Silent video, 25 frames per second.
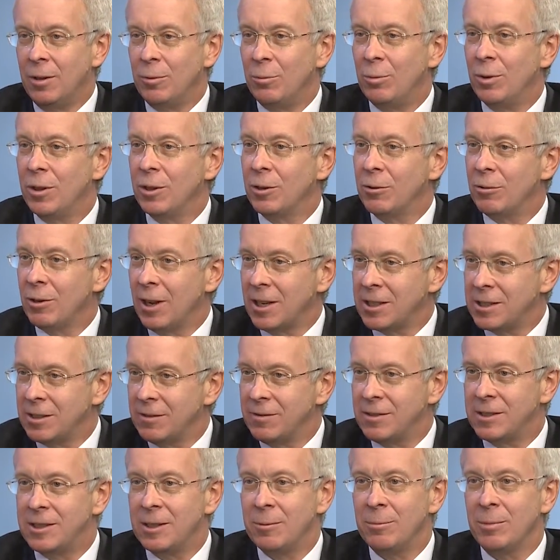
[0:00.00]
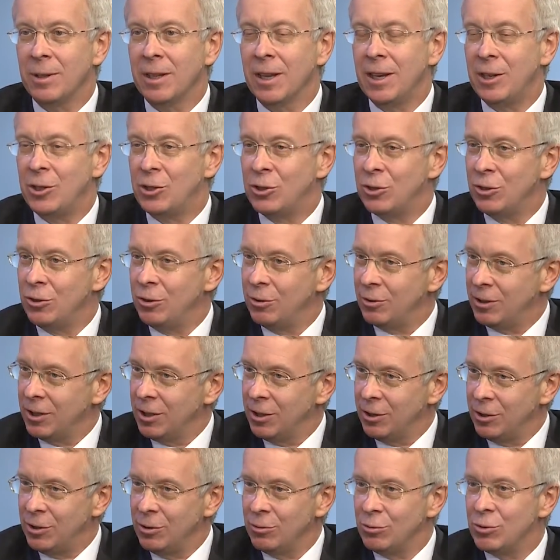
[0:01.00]
with aggressive stimulation, you can
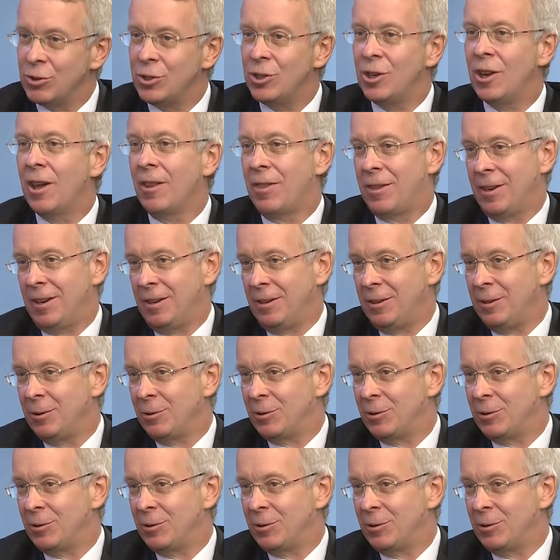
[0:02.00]
induce nothing.